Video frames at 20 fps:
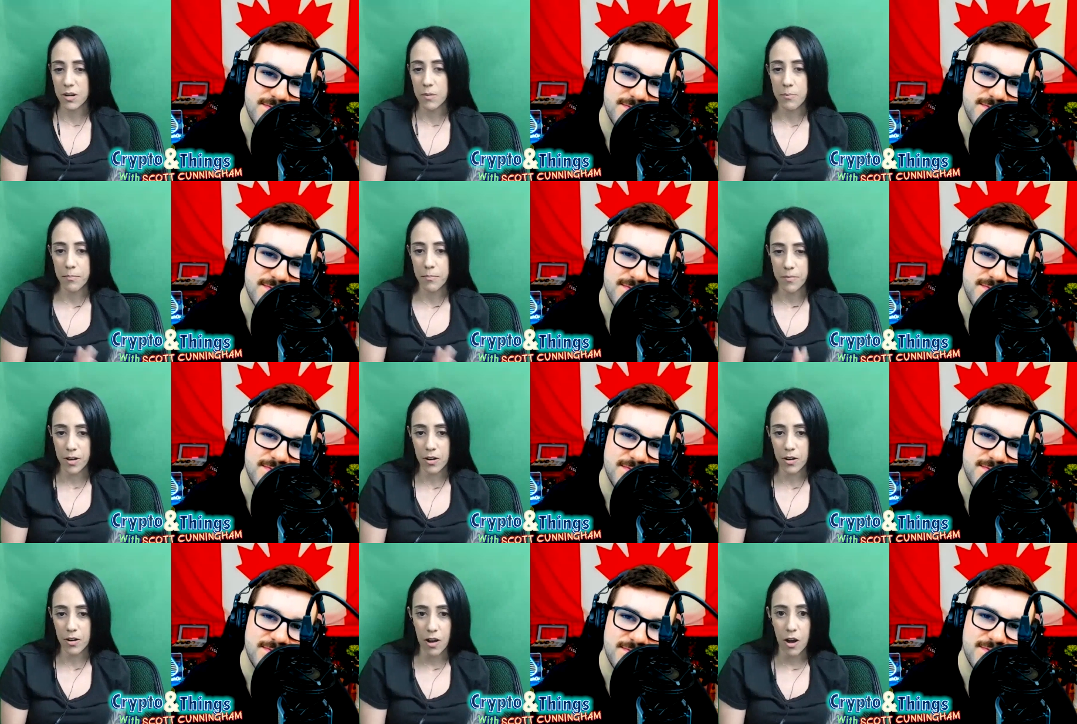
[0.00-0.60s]
Speaker 1: to, you
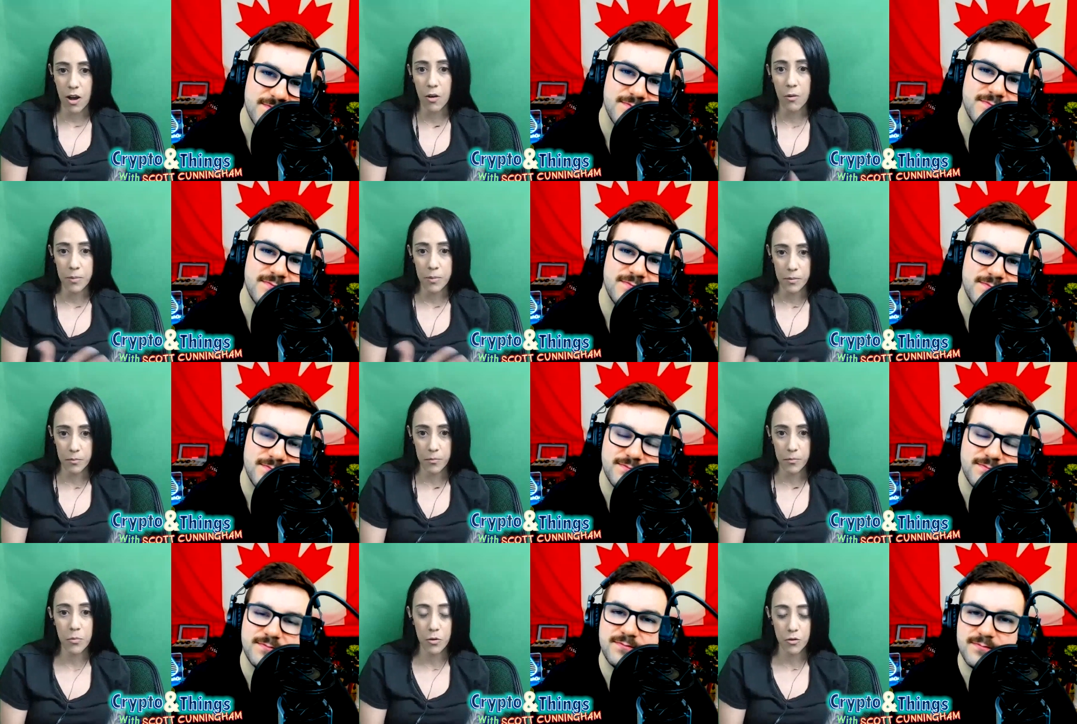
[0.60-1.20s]
know, help
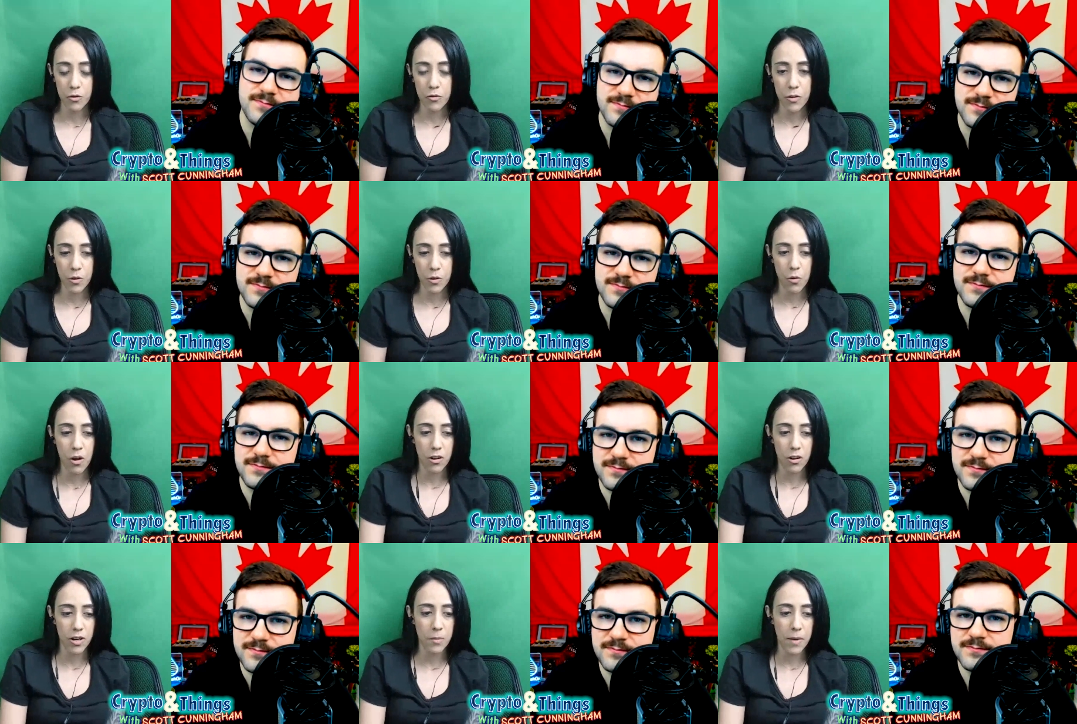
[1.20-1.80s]
improve the
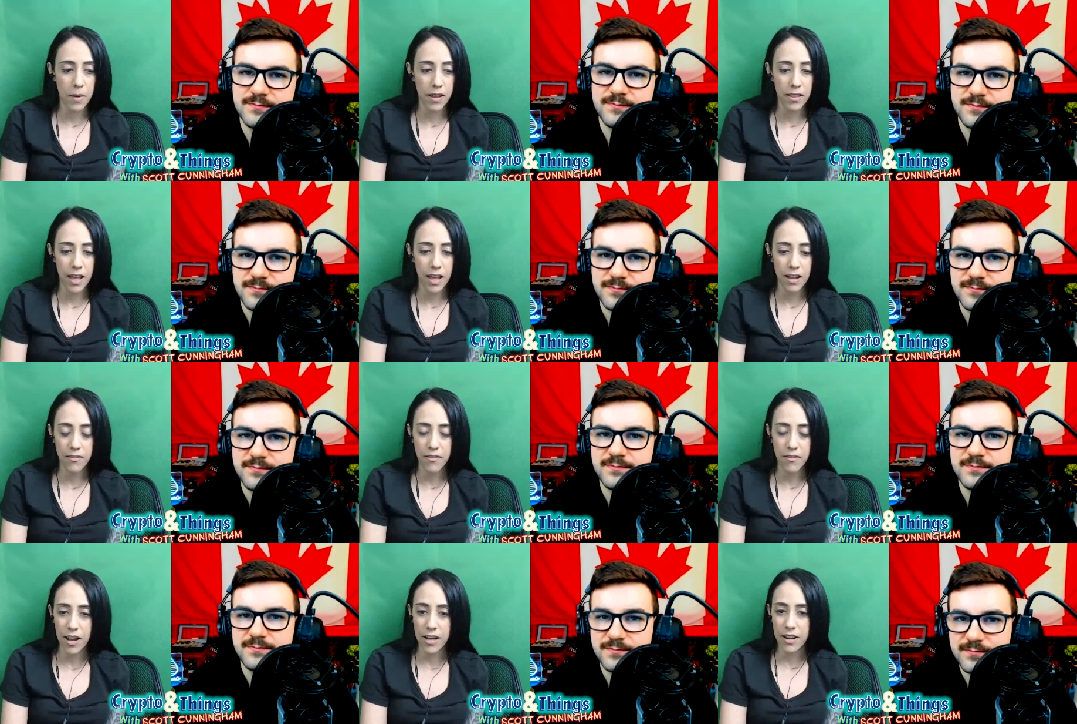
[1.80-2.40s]
quality of my life.
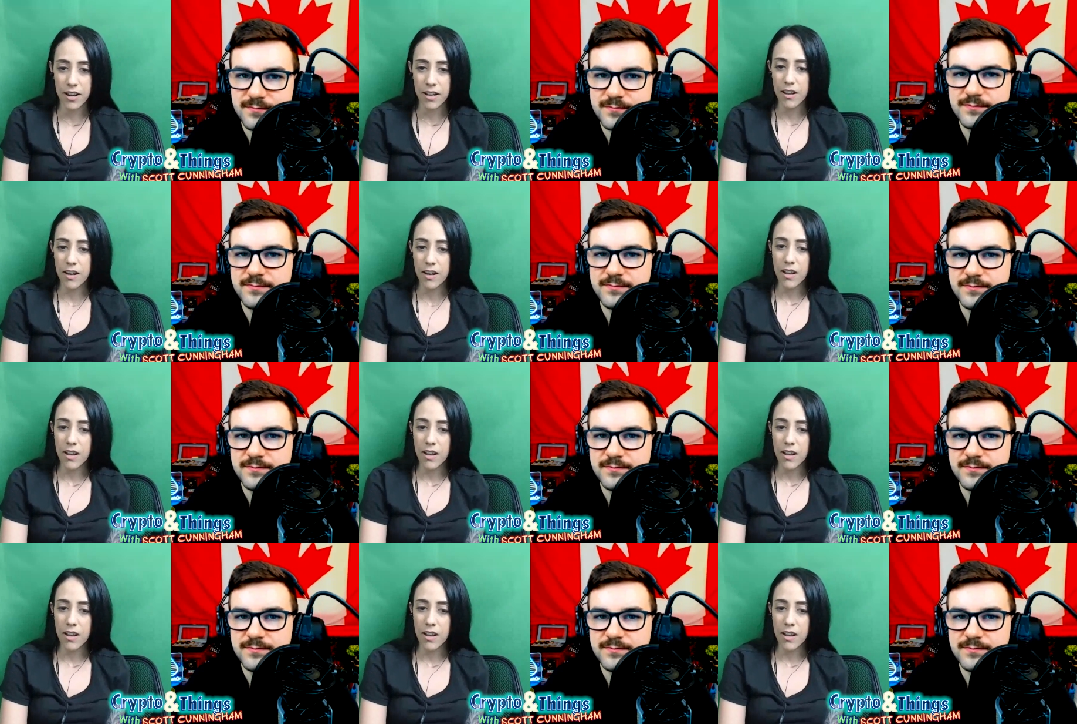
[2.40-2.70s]
I,